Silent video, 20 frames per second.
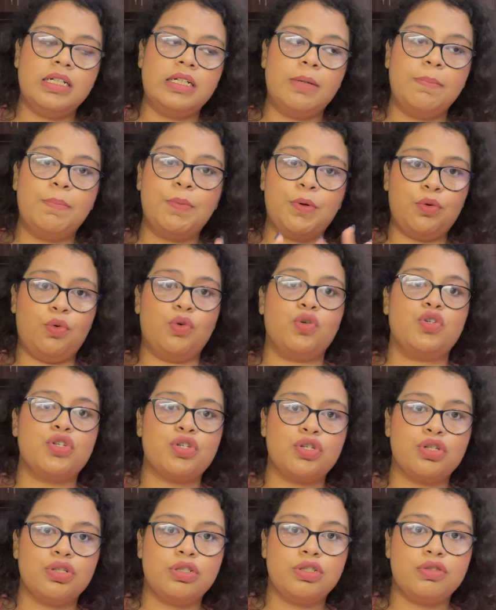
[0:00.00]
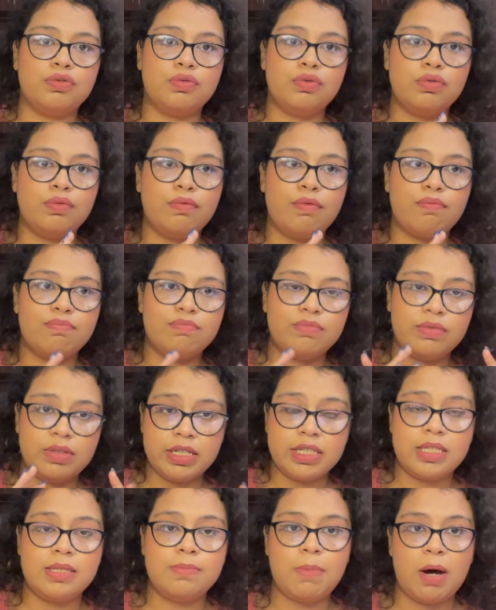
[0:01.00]
approach to
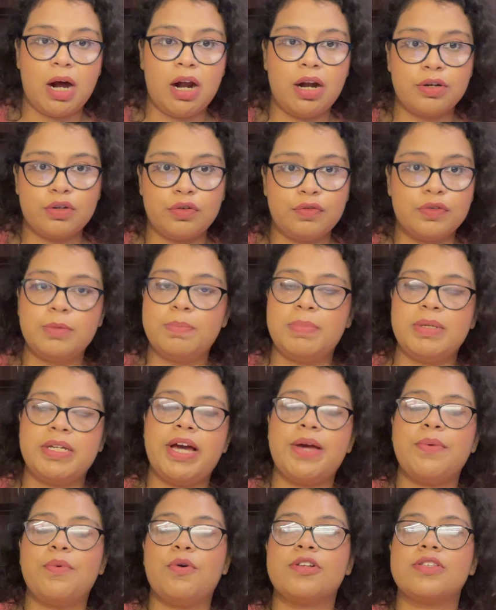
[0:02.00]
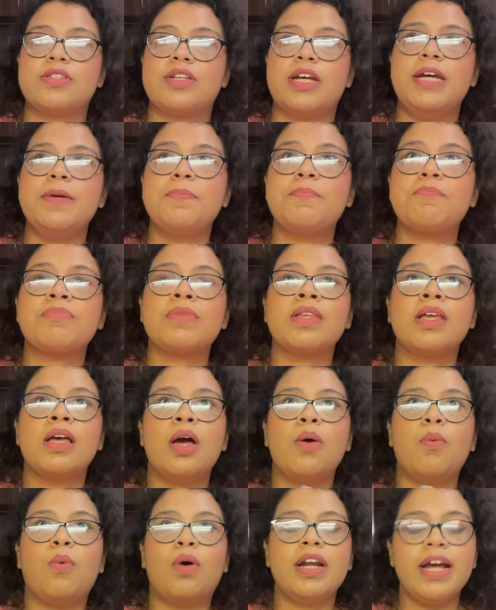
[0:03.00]
this part of the PI was, right?
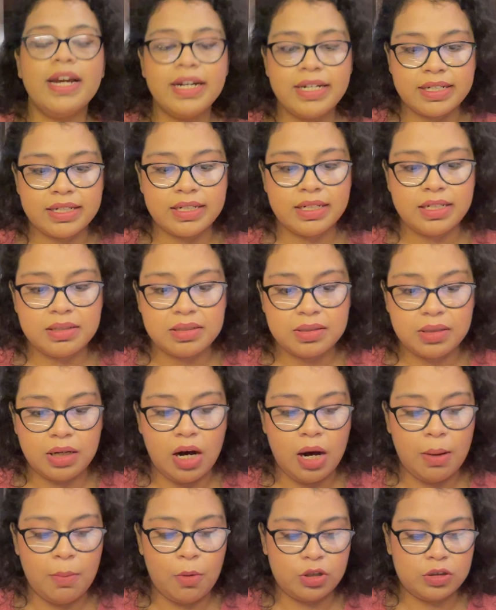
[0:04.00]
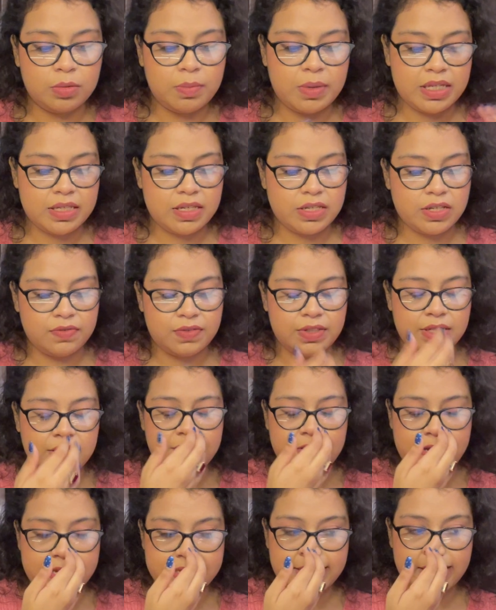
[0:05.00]
What I did on the basis of the
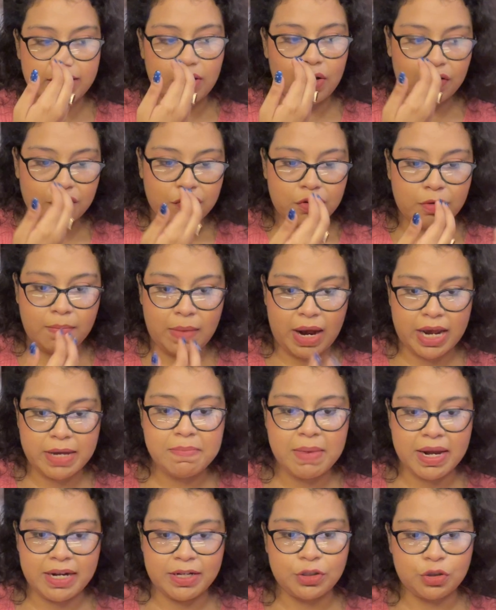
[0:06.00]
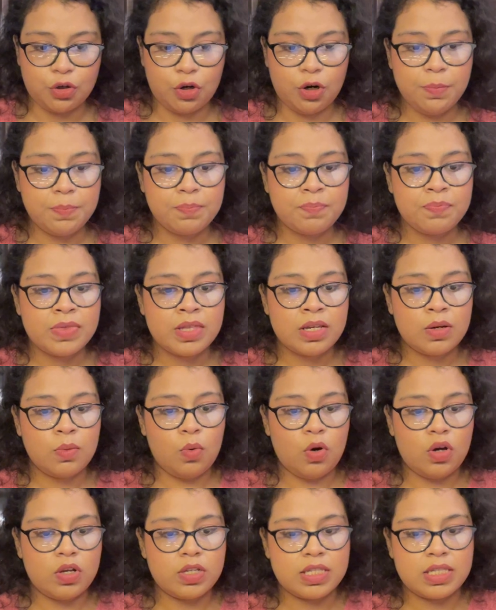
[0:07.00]
advice I got from my mentor
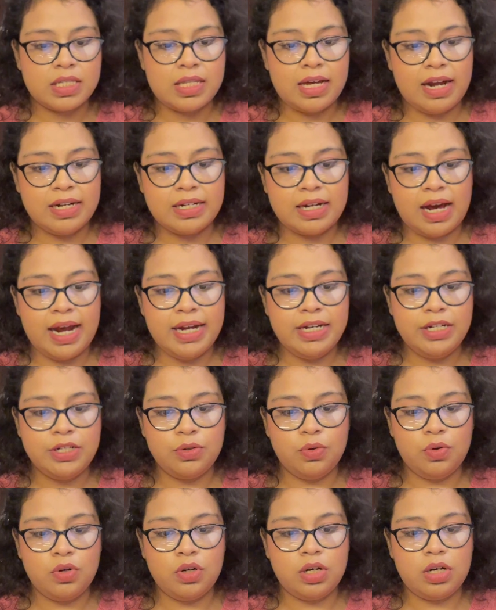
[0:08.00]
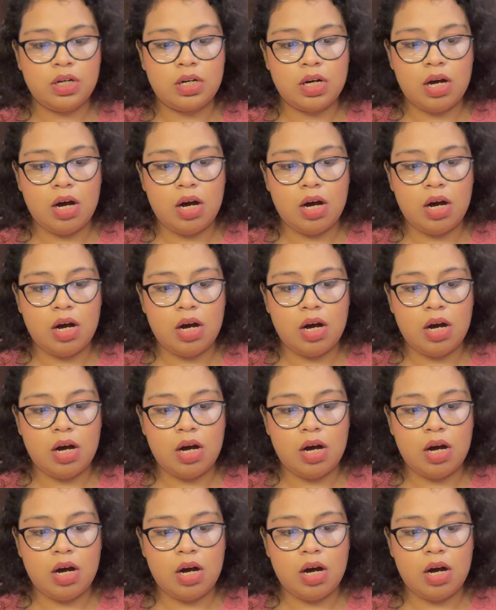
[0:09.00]
was that I took